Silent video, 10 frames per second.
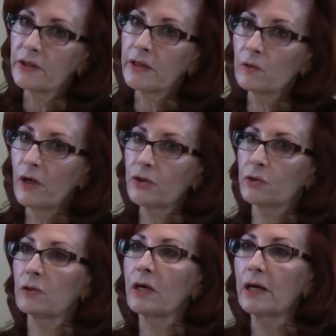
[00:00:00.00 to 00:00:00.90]

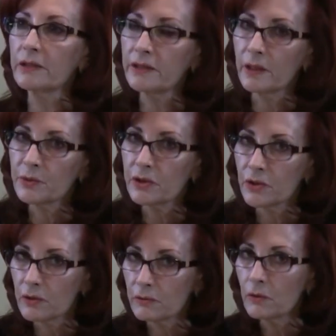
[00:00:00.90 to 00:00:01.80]
psychological concepts
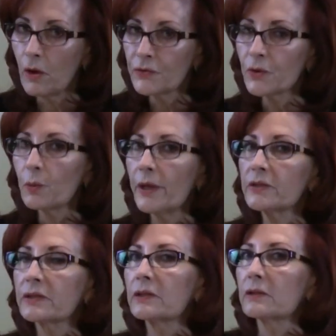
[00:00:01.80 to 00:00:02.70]
that's also
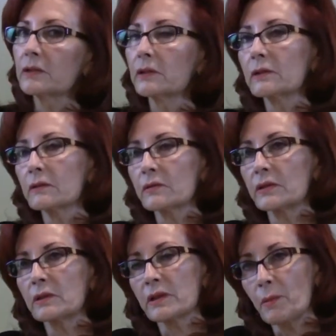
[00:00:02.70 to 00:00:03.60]
based
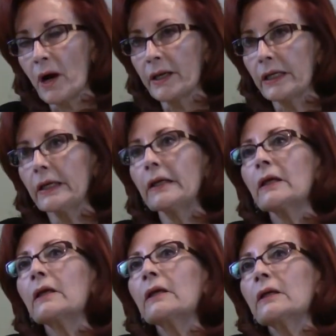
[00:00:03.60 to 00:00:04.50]
in the body
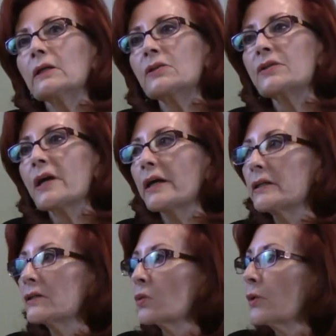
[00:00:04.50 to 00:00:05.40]
is the
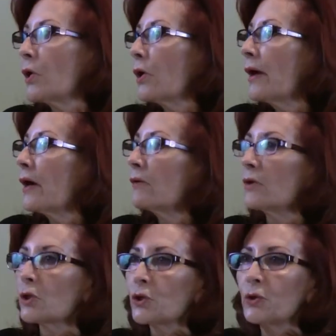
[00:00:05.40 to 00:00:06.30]
idea that we all have
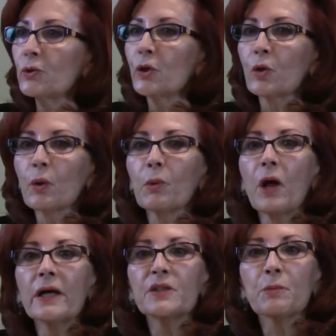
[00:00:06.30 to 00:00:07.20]
a lacuna or a
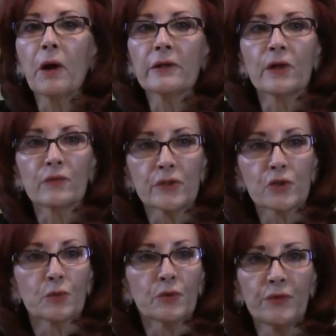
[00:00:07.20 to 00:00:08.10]
blind spot in our
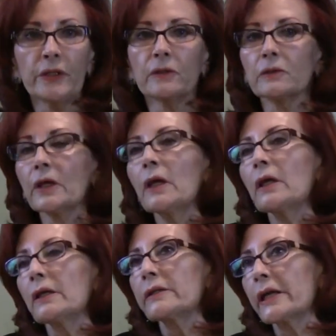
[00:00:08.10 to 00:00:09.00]
visual field.
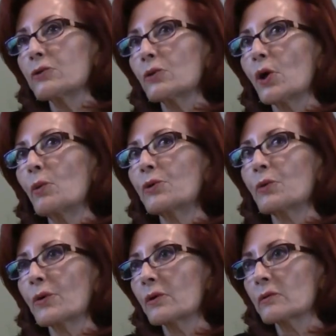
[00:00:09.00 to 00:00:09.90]
Daniel Goleman
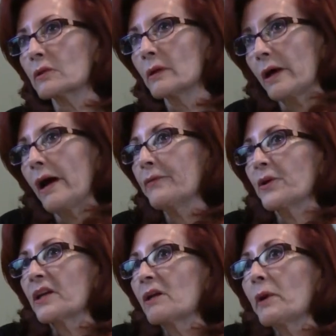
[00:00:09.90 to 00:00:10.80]
wrote I
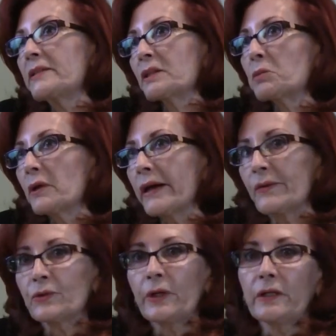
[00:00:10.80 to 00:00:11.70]
thought, an amazing book.
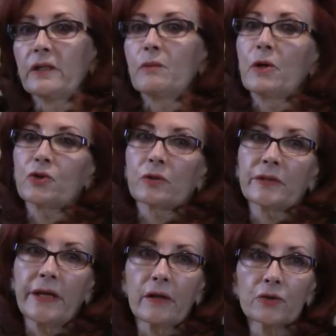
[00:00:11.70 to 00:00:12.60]
After he did Emotional
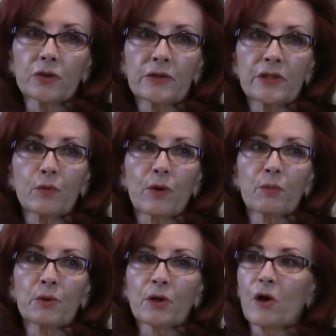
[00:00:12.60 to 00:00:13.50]
Intelligence, he wrote a
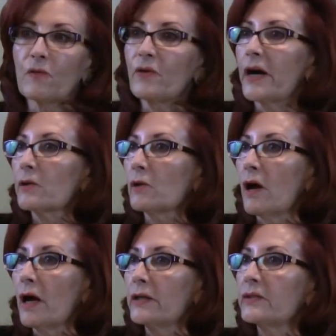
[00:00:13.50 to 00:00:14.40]
book called Vital
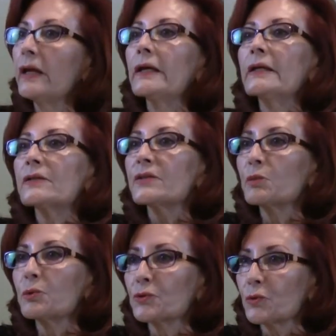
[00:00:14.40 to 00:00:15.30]
Lies,
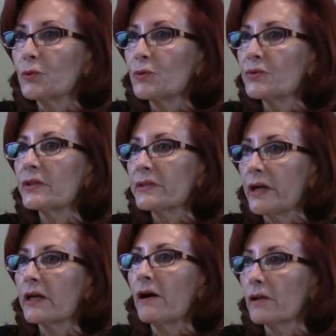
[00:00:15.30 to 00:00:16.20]
Simple Truths, The
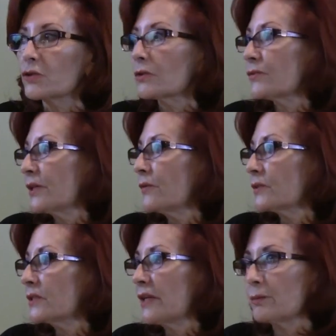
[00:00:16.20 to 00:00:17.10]
Psychology of
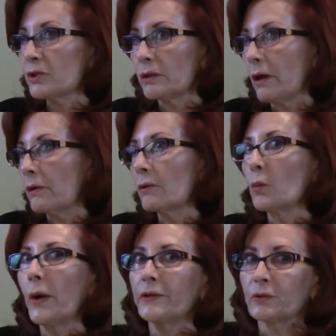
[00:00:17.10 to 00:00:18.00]
Self-Deception. I couldn't
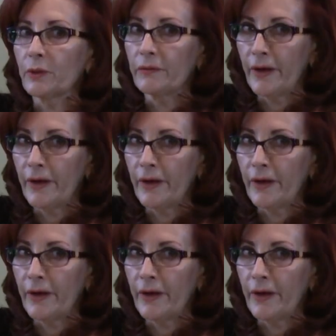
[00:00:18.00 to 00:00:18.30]
wait to read